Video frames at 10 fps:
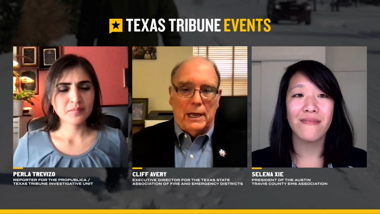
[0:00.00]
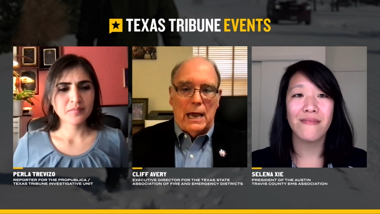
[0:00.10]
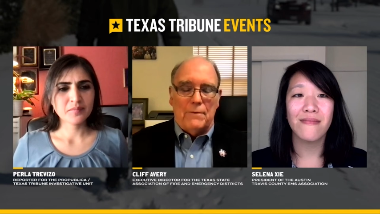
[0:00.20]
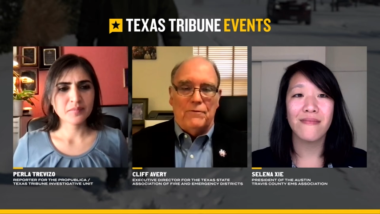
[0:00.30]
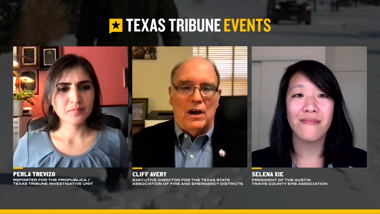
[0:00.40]

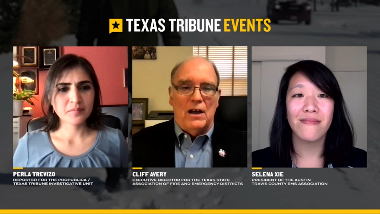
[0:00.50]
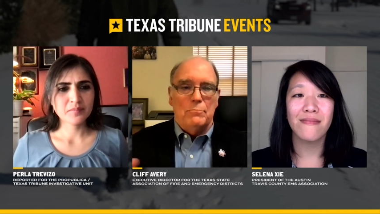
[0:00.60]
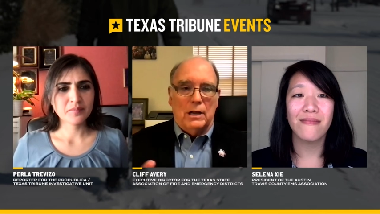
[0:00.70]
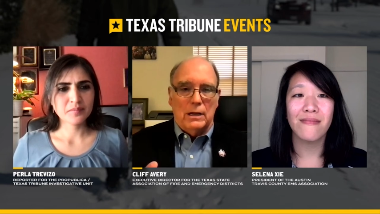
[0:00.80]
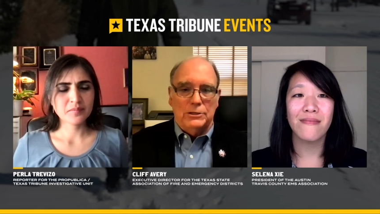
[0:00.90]
Speaker 1: cat 5
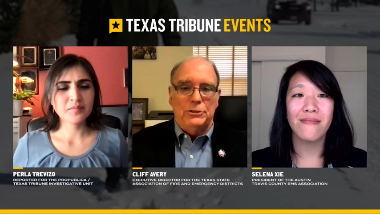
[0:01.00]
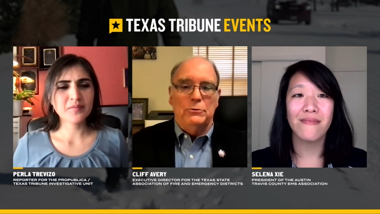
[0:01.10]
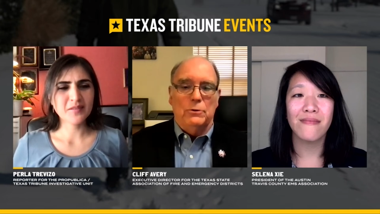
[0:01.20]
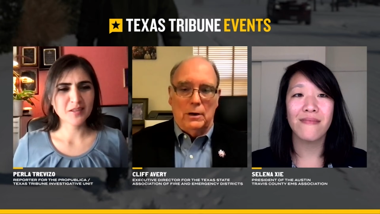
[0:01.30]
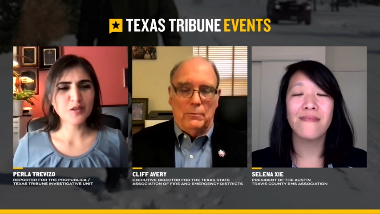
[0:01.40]
because
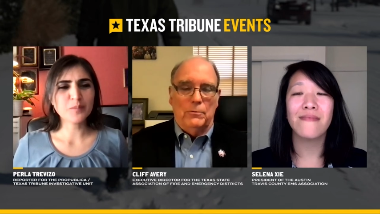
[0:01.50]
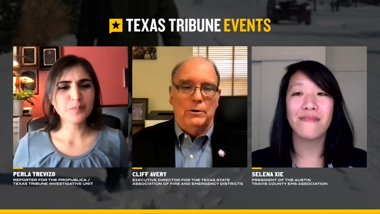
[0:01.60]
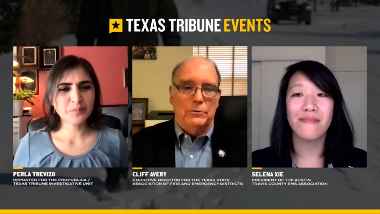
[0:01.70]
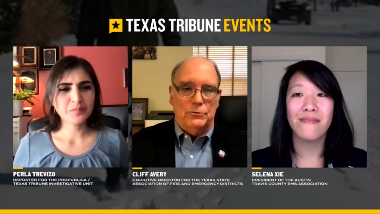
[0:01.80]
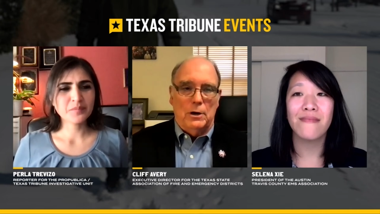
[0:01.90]
you are in
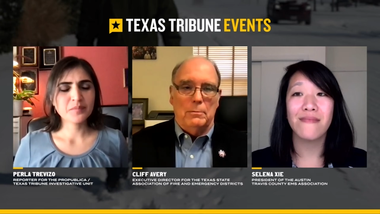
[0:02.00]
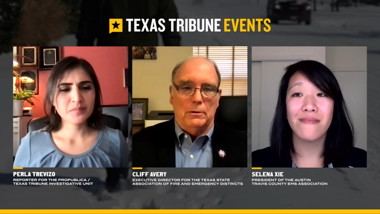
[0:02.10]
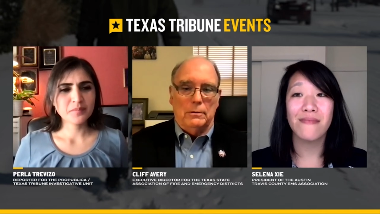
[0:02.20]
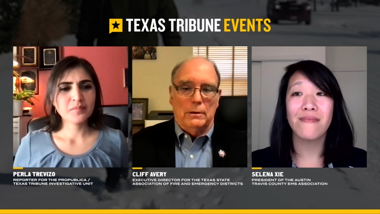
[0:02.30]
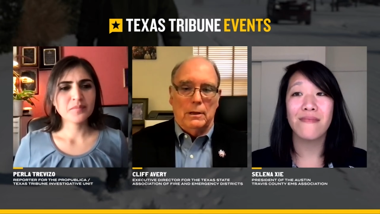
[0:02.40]
real trouble
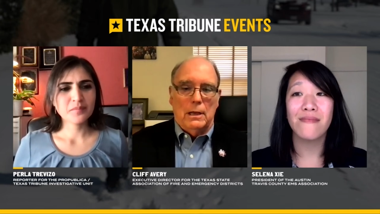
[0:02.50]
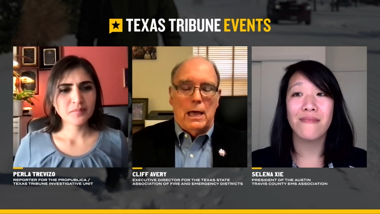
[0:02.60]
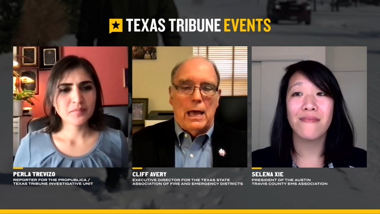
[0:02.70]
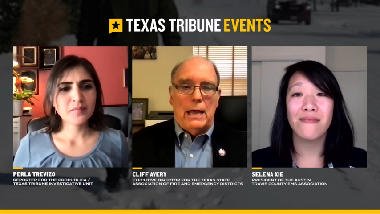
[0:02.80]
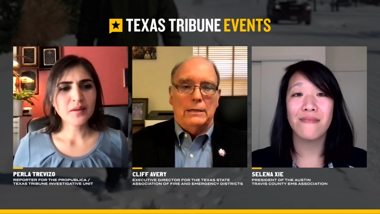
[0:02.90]

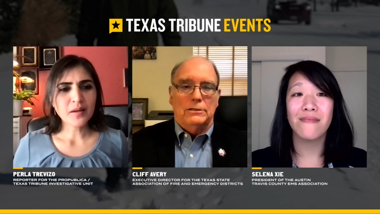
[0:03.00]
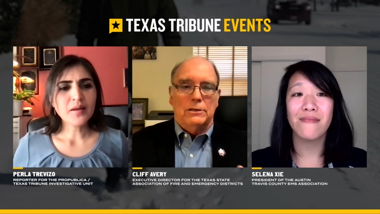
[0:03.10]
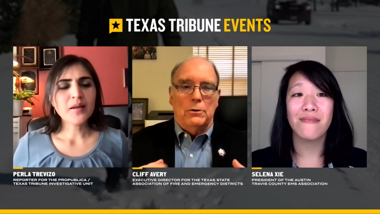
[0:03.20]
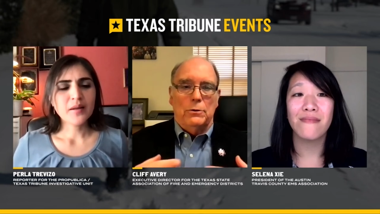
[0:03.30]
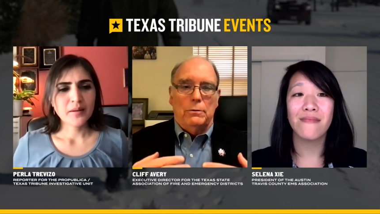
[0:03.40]
and
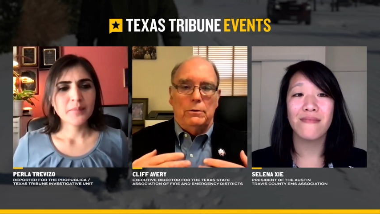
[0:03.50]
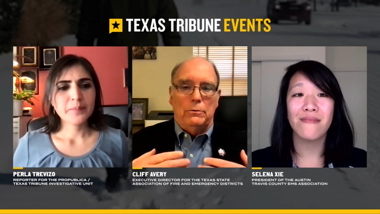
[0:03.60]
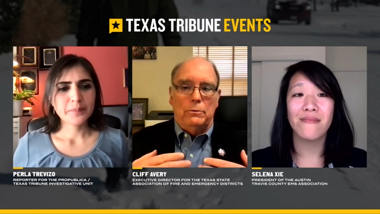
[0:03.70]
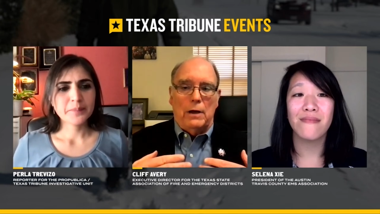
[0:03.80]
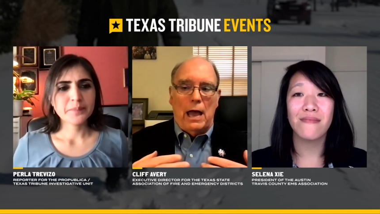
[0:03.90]
so
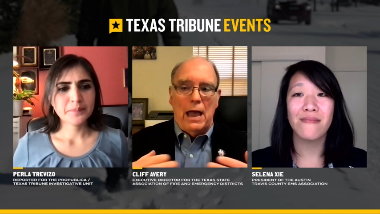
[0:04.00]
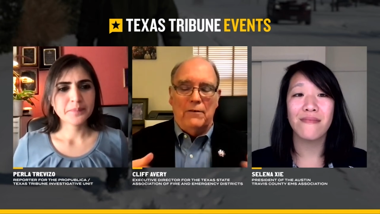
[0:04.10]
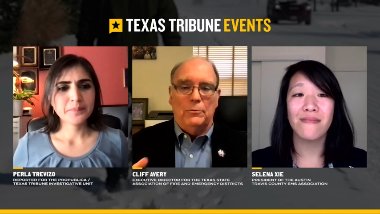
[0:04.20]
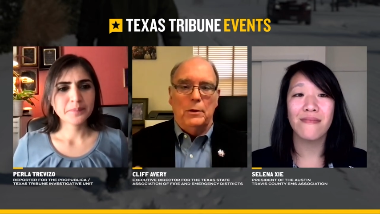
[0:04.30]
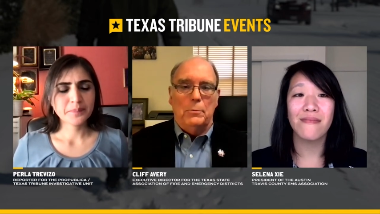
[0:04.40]
you
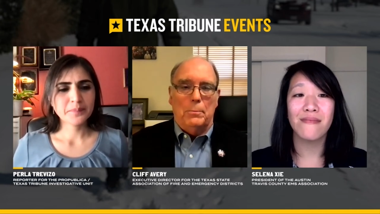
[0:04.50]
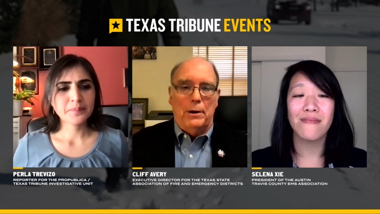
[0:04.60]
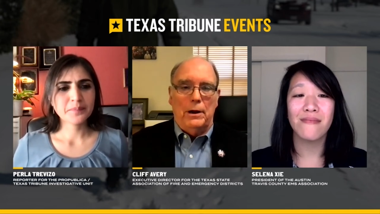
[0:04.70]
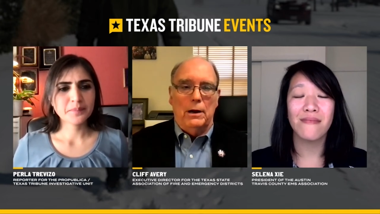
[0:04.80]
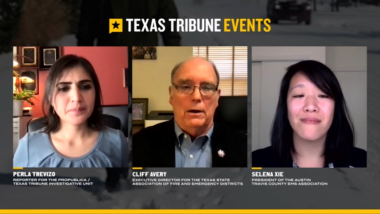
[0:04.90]
have to be
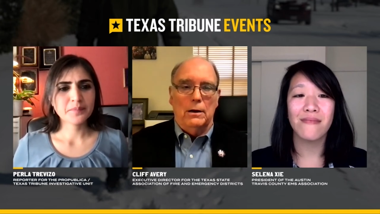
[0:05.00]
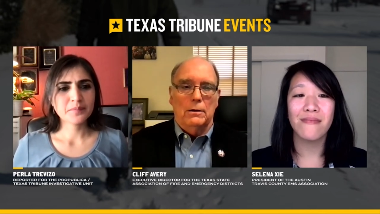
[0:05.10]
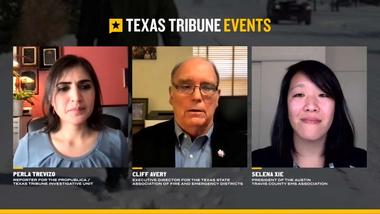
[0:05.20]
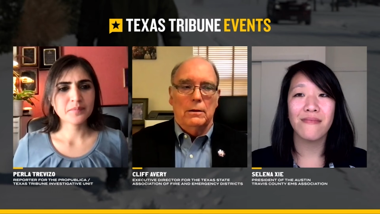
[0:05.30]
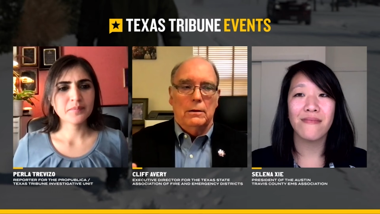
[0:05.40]
prepared
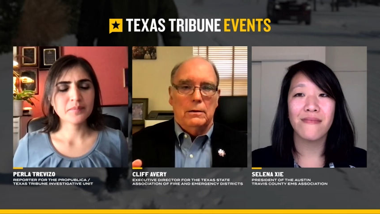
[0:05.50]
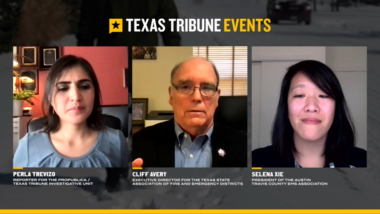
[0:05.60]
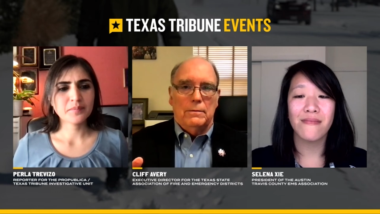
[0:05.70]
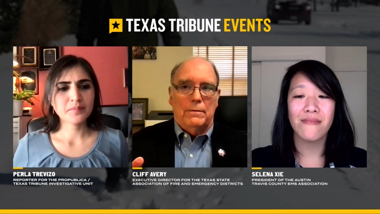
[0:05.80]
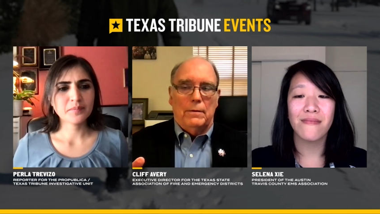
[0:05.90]

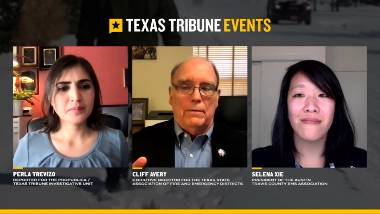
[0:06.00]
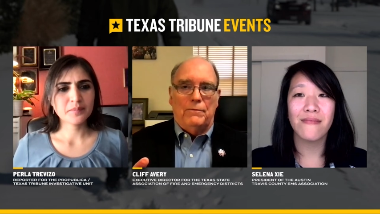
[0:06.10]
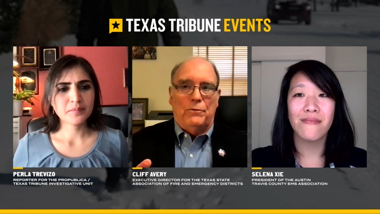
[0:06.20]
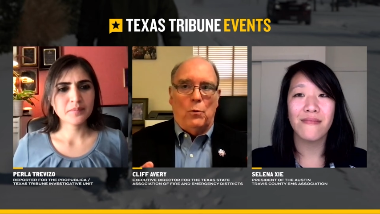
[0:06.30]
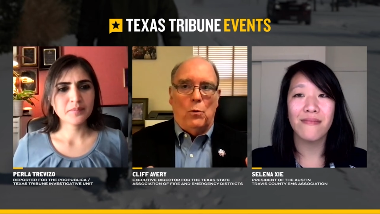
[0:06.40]

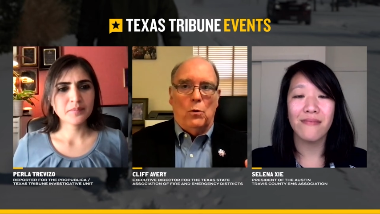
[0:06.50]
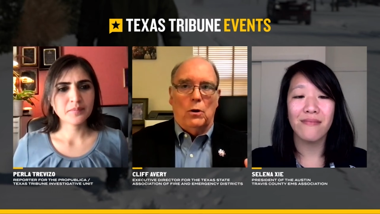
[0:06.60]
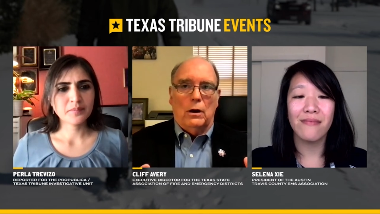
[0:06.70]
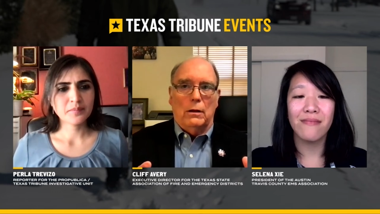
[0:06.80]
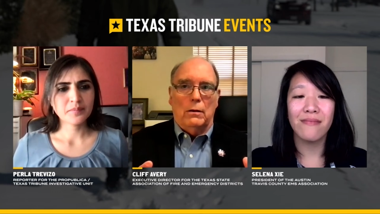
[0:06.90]

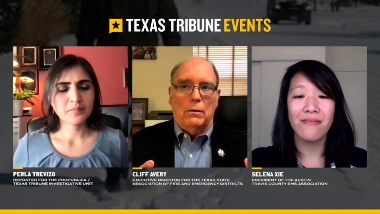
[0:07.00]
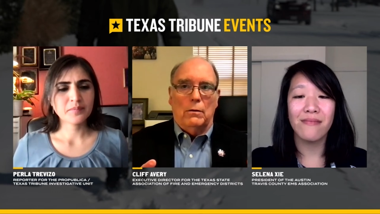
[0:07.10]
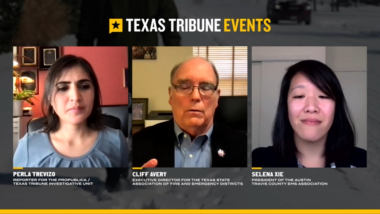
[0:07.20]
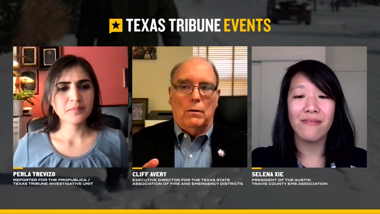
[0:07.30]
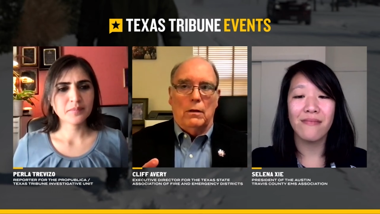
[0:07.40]
for
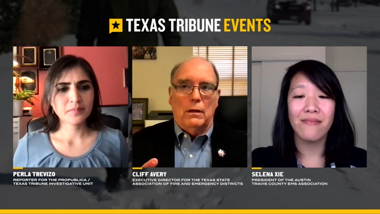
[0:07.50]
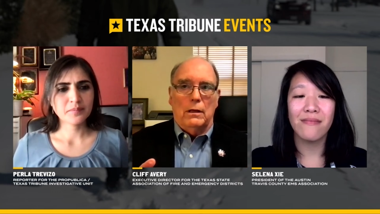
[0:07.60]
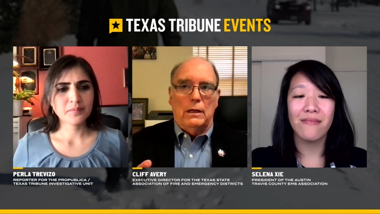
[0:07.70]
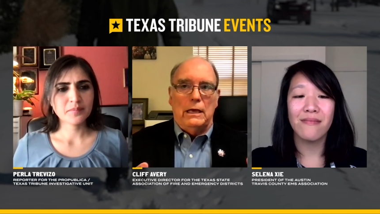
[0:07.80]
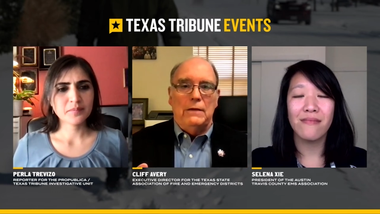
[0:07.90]

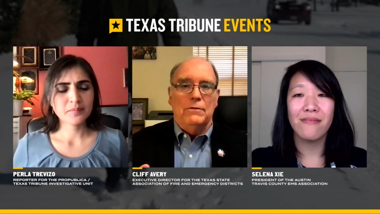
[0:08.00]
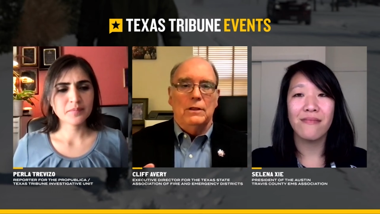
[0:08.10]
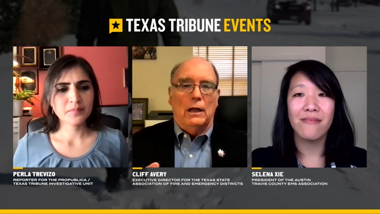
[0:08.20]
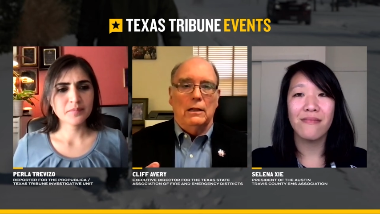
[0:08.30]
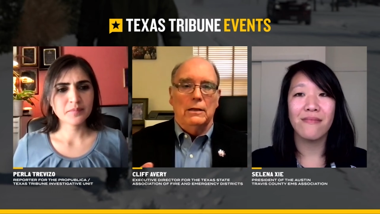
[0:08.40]
even
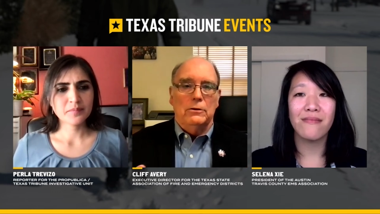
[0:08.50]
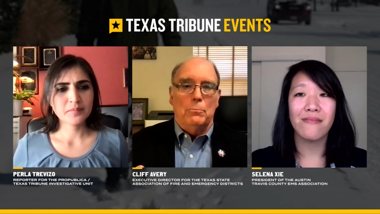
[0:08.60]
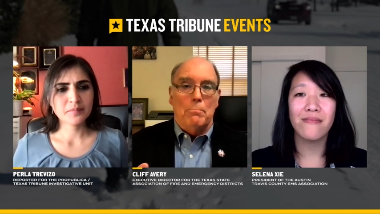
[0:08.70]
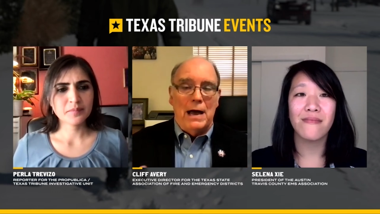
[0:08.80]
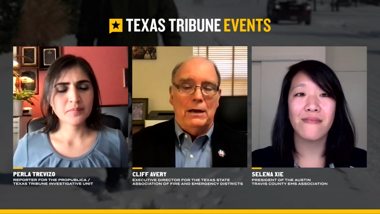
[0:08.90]
a little
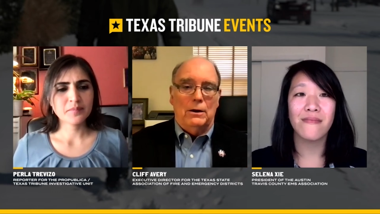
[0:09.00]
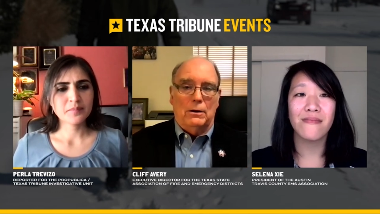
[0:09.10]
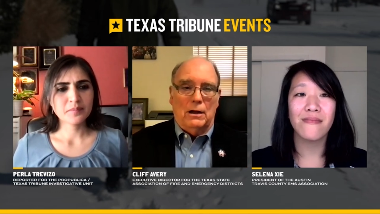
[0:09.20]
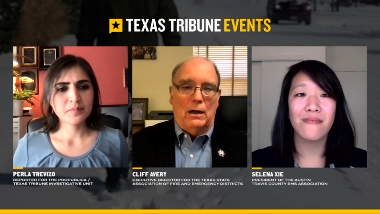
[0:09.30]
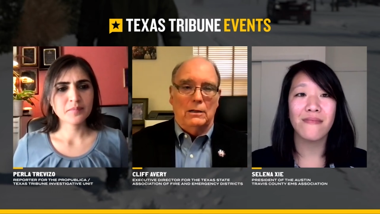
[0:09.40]
minor
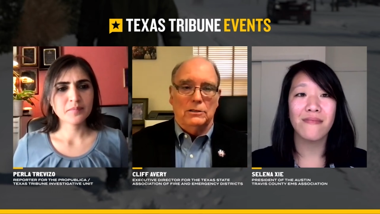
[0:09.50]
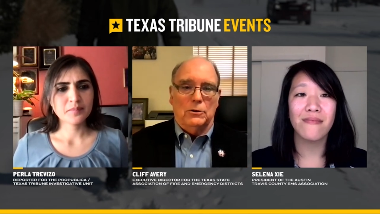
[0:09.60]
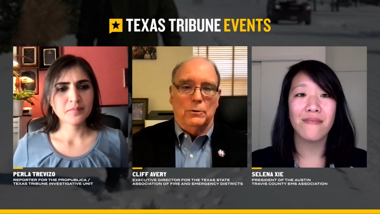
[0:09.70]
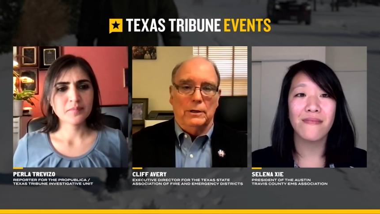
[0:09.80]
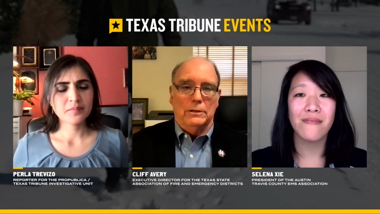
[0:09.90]

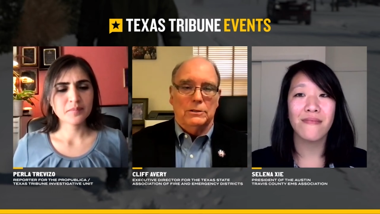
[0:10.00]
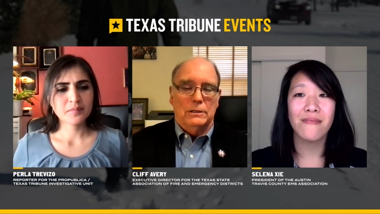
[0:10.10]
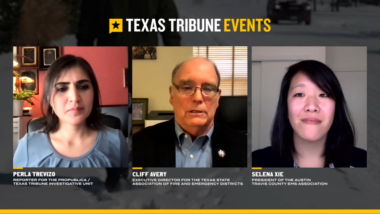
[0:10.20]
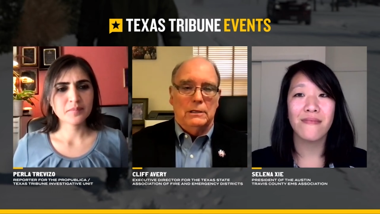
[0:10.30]
consequence